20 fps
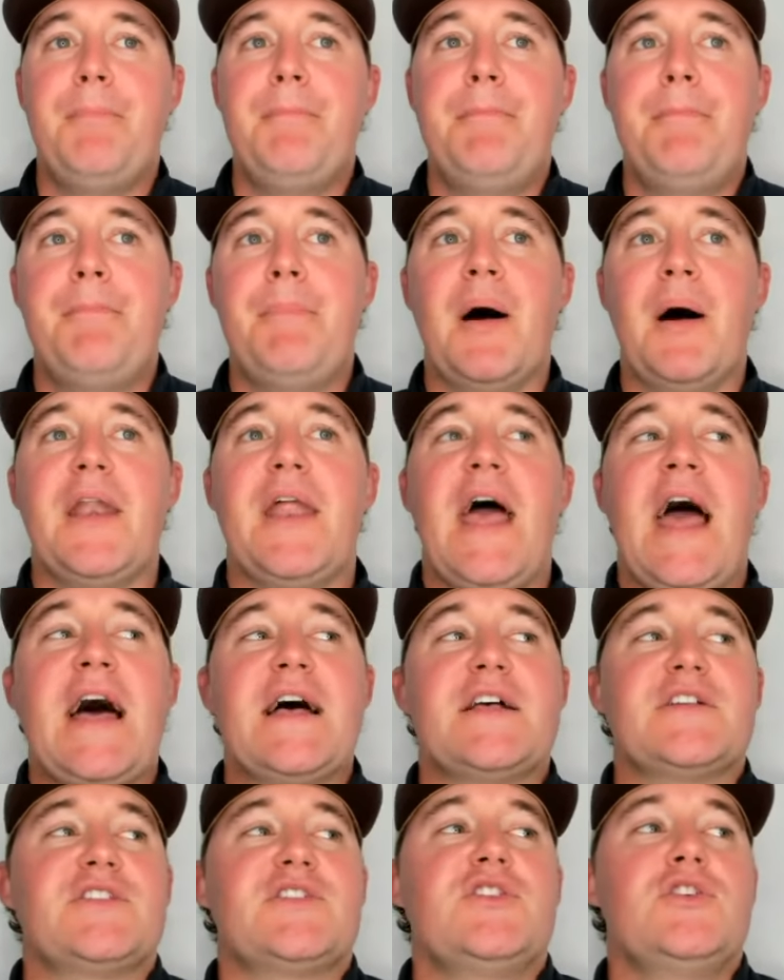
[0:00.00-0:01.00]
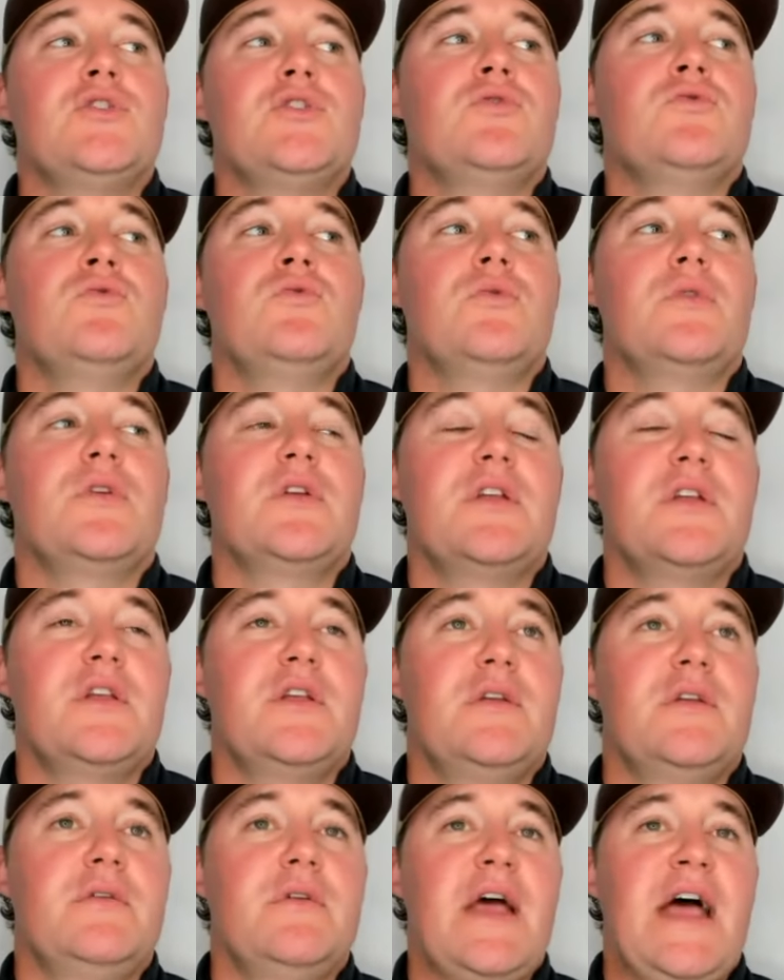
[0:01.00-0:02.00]
But as you
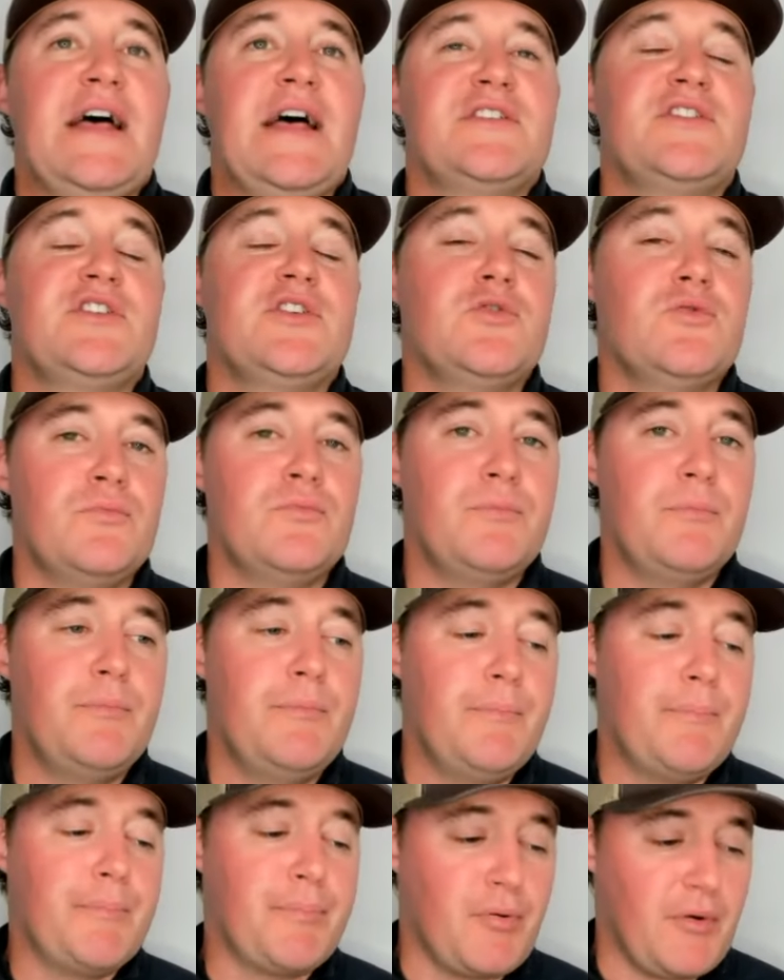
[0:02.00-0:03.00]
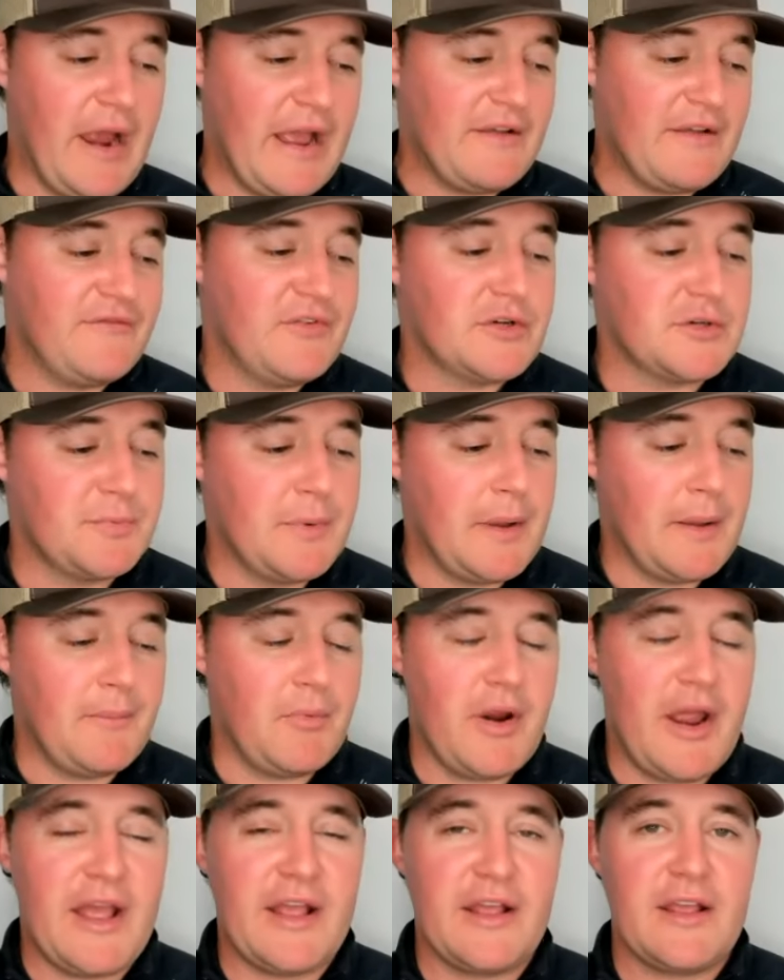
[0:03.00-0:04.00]
as you break for spring
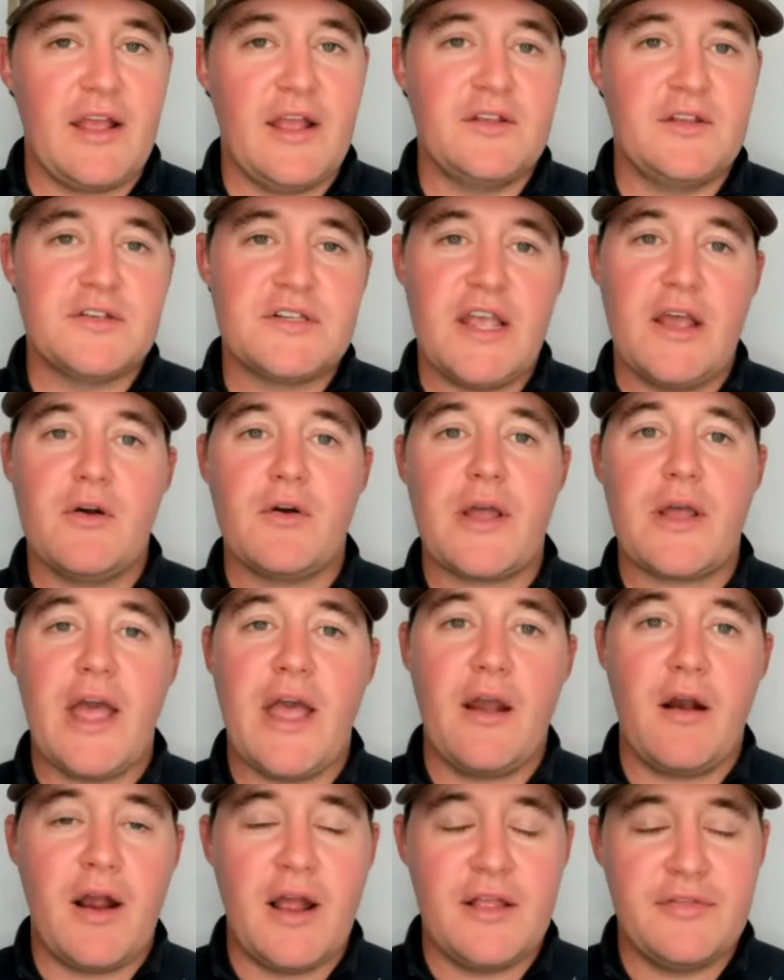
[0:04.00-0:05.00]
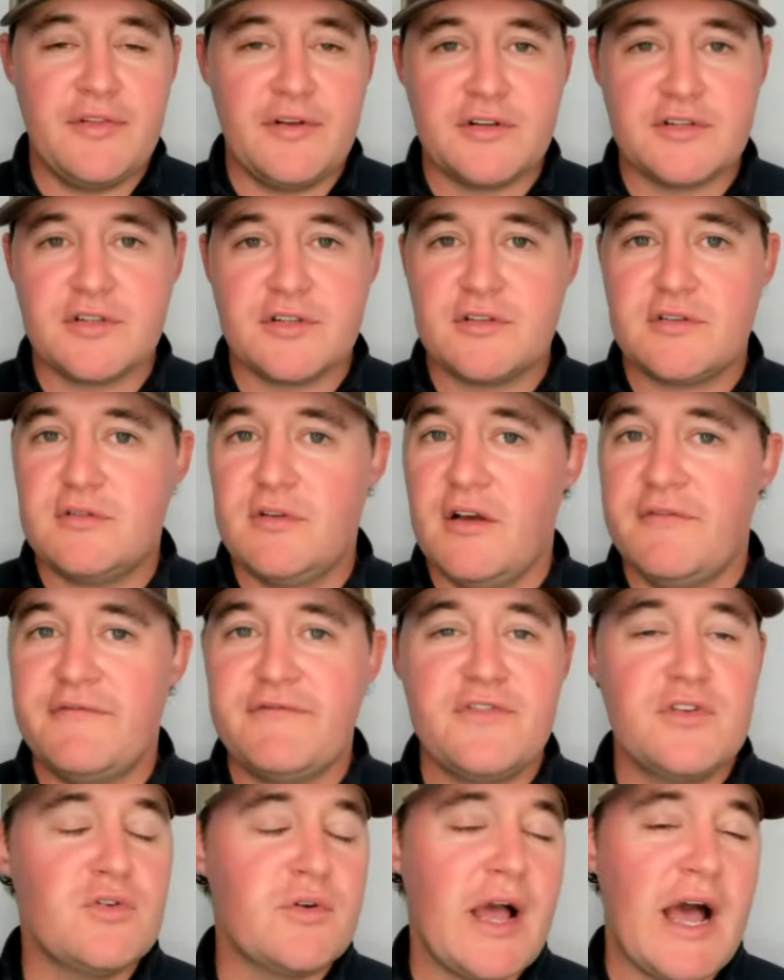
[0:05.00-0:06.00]
break and you say, okay, all right, there's a, a
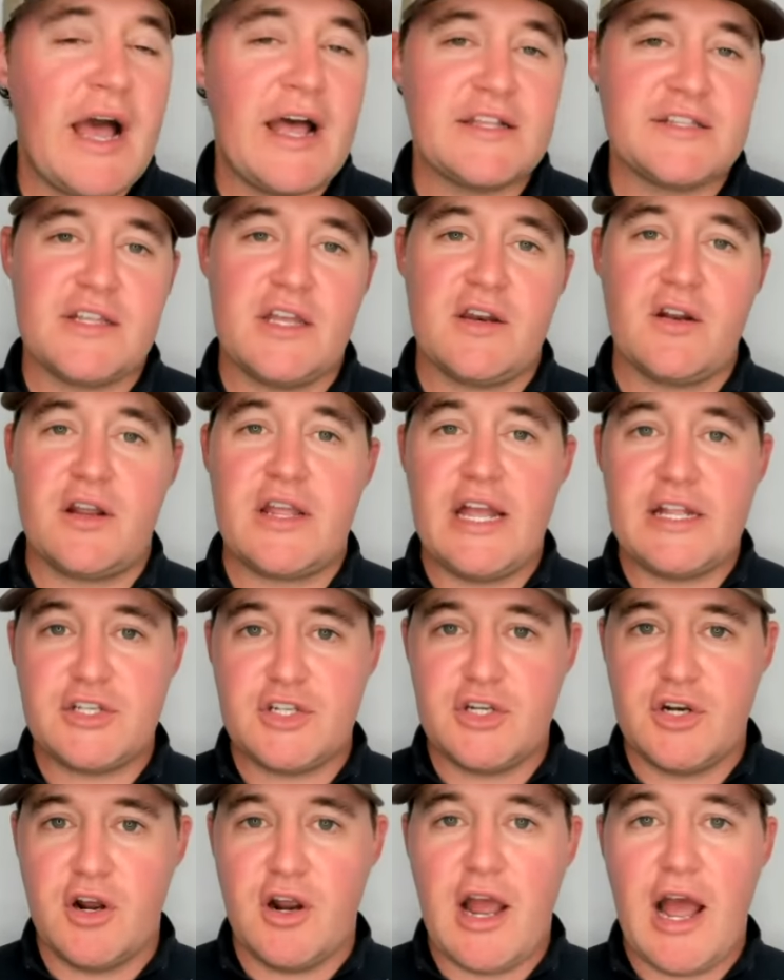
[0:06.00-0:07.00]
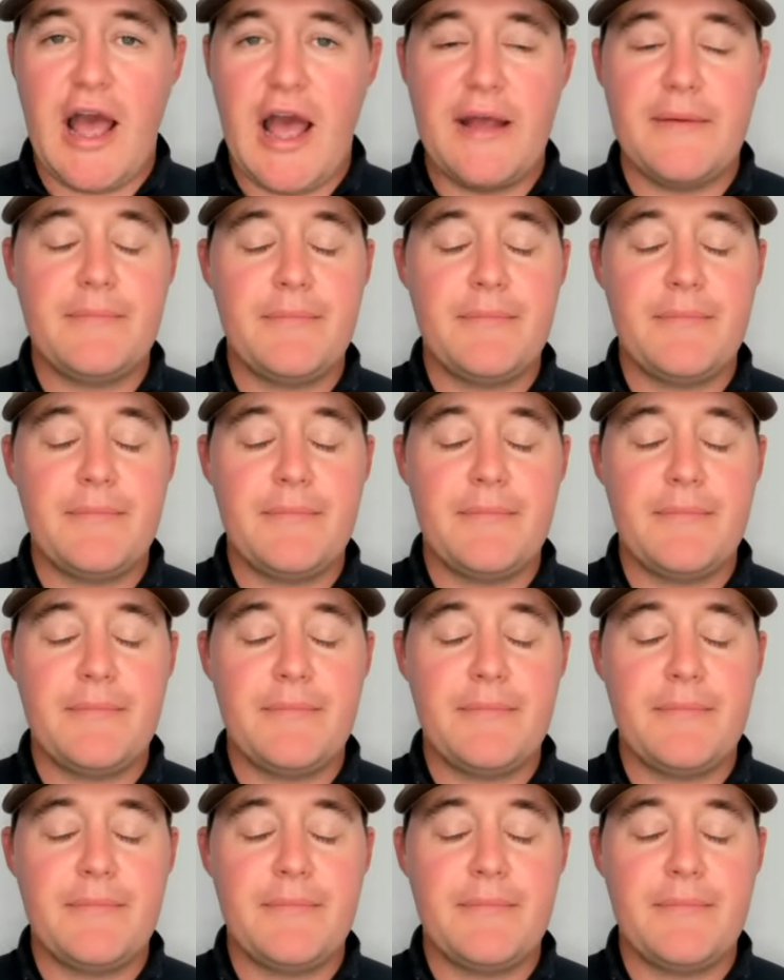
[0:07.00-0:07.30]
few guys that are catching our eye.